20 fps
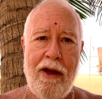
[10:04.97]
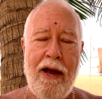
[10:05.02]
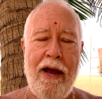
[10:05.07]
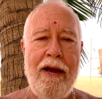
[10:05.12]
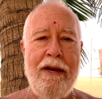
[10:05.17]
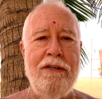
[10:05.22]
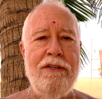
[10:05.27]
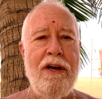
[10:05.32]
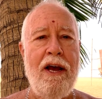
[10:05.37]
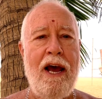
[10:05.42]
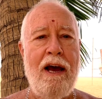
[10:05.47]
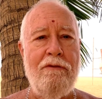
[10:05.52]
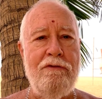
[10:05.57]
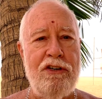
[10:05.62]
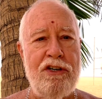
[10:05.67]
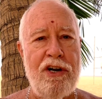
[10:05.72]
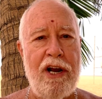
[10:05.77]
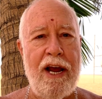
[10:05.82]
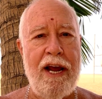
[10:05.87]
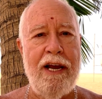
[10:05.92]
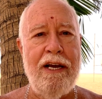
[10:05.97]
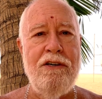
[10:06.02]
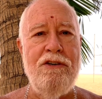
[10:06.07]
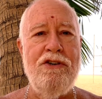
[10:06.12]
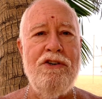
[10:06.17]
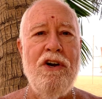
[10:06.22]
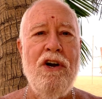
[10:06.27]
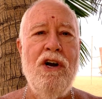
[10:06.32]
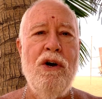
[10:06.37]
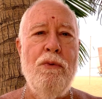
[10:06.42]
And to have
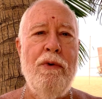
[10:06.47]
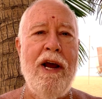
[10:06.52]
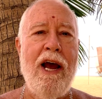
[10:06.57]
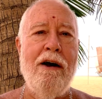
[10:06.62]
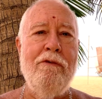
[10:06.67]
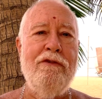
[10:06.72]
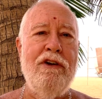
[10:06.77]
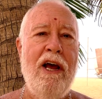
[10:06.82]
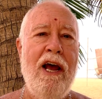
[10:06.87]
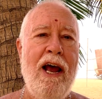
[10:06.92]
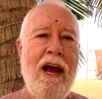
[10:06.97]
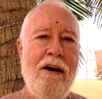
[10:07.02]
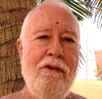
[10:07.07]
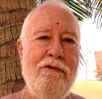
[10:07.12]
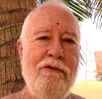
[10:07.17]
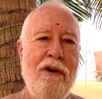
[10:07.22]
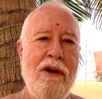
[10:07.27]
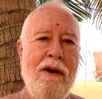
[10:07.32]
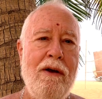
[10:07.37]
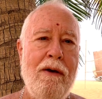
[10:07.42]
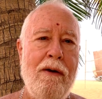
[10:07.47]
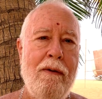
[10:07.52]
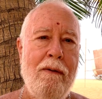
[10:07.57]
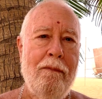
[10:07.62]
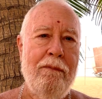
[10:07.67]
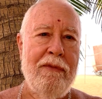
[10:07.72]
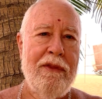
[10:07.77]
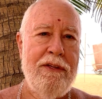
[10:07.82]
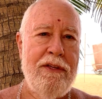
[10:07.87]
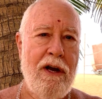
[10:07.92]
change, we have to have
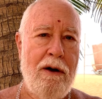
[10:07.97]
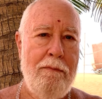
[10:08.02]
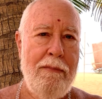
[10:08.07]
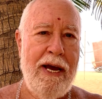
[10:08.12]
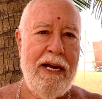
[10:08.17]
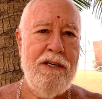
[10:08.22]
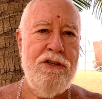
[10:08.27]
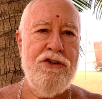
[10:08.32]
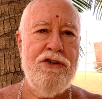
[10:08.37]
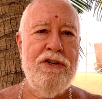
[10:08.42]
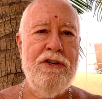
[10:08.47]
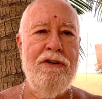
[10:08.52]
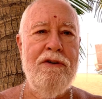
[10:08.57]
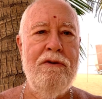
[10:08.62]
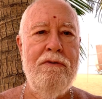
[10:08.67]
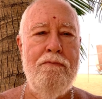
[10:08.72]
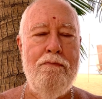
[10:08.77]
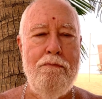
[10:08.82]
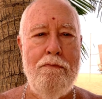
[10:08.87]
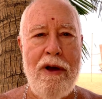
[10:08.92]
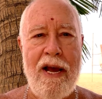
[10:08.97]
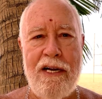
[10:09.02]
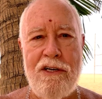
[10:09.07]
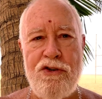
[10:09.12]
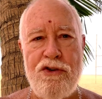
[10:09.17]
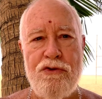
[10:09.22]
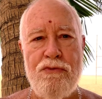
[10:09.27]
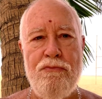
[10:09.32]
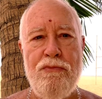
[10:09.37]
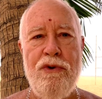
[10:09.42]
dimension,
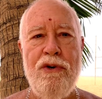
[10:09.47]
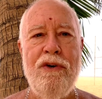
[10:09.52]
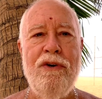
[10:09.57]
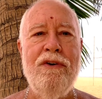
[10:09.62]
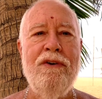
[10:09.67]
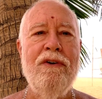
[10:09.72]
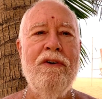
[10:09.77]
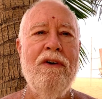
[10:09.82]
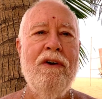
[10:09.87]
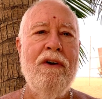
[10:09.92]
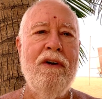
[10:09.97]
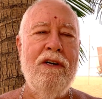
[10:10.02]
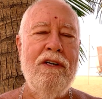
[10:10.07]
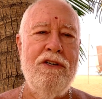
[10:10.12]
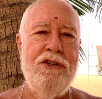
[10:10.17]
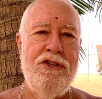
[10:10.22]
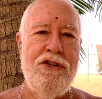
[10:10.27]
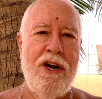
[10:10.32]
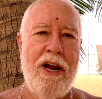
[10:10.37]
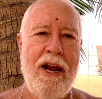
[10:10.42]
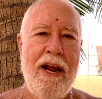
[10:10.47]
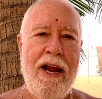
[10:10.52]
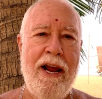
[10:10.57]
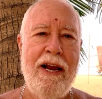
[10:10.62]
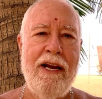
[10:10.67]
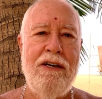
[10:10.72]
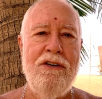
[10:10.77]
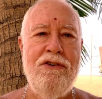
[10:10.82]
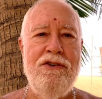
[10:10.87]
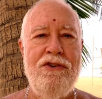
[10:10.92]
measurement,
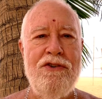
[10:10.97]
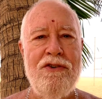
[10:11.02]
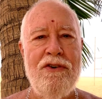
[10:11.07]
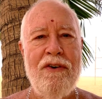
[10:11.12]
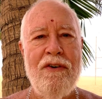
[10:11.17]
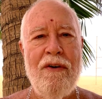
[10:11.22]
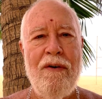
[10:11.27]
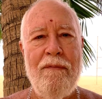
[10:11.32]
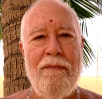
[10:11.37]
change,